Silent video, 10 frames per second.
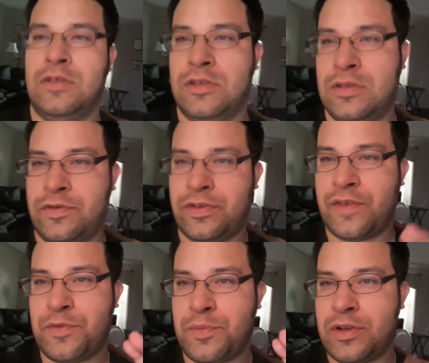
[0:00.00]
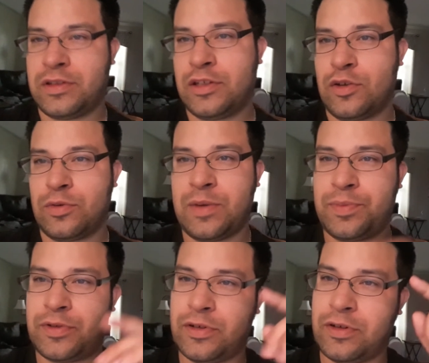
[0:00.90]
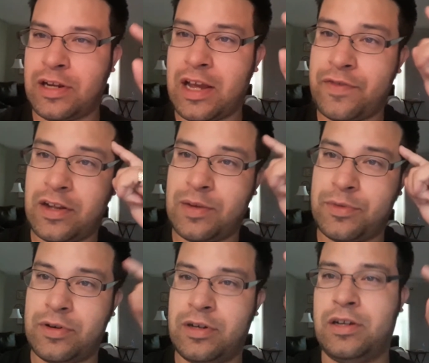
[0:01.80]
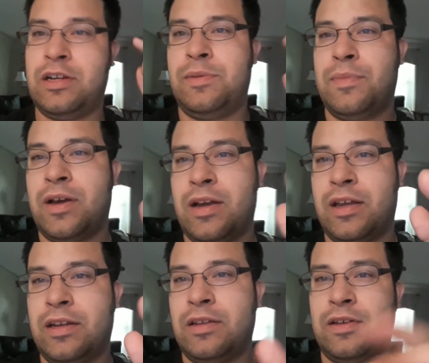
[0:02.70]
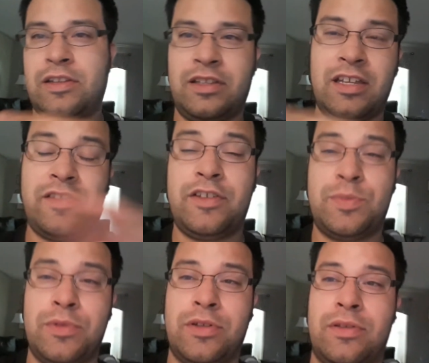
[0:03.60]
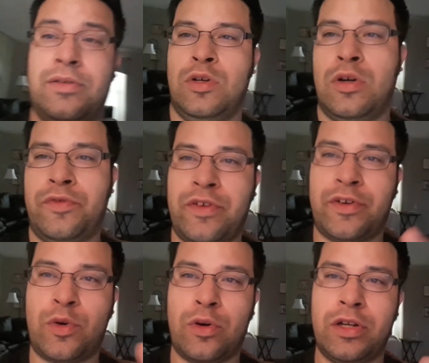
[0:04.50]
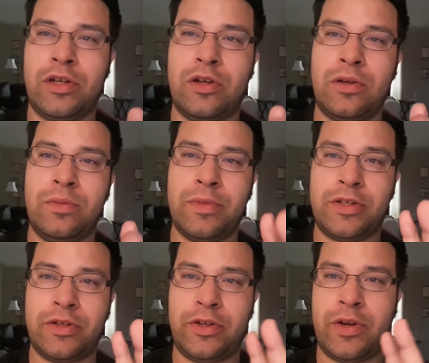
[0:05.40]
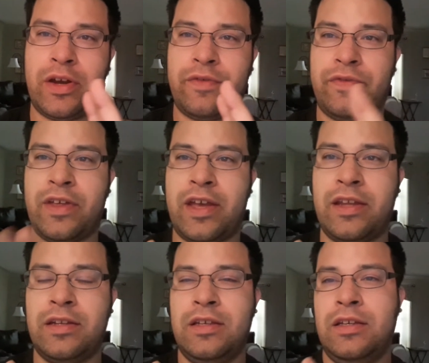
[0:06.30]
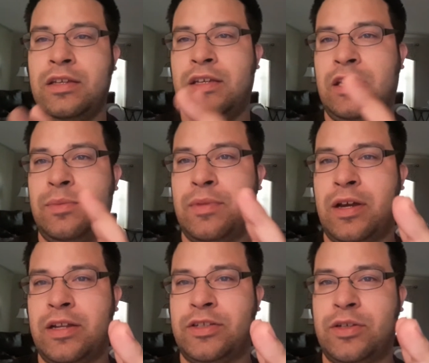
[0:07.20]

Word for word: So if you have a monthly goal, keep sure to have that number in mind at the end of each month. Or if you have a quarterly goal, make sure you have that in mind.